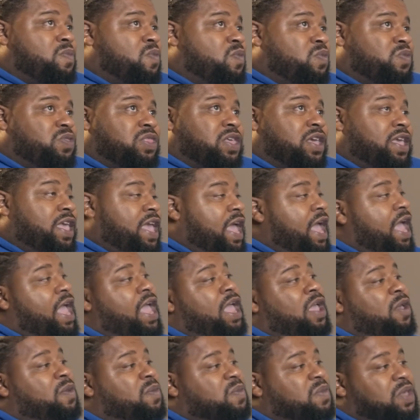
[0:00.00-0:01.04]
the
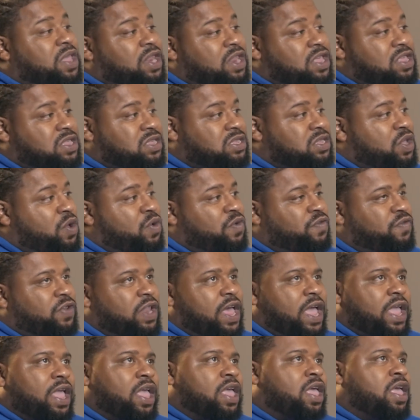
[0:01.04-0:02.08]
game in itself.
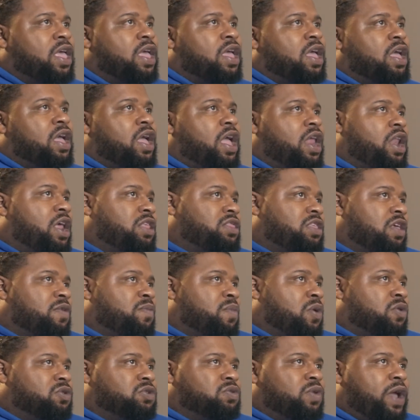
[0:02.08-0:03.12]
Like, and I think
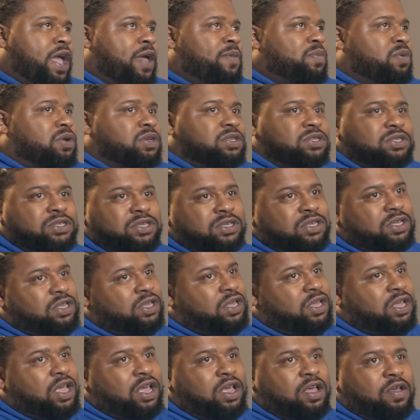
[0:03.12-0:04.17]
most rappers,
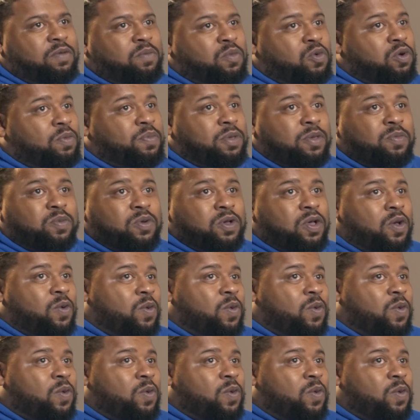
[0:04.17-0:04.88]
more people gonna